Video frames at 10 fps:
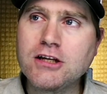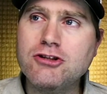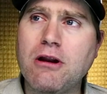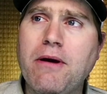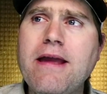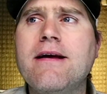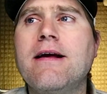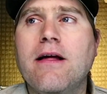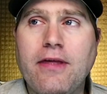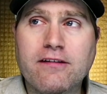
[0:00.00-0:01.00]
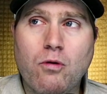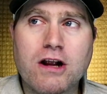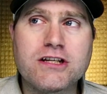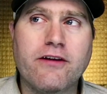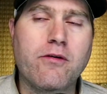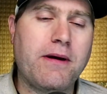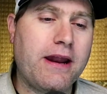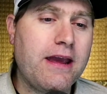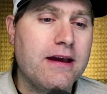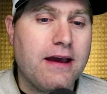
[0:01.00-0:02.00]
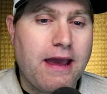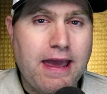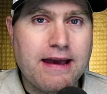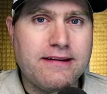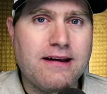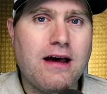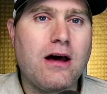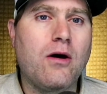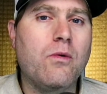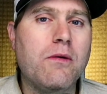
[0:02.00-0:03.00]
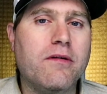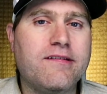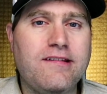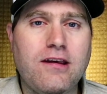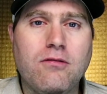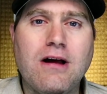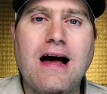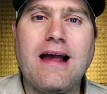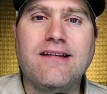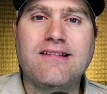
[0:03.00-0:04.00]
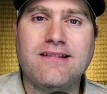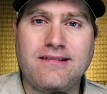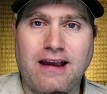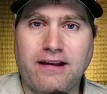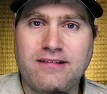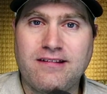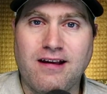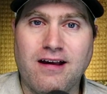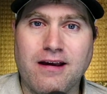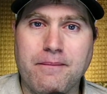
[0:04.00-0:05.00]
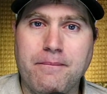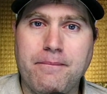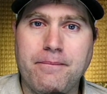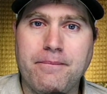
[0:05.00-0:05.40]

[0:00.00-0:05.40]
So anyway, thanks for watching, everybody, and uh, we will see you guys next time.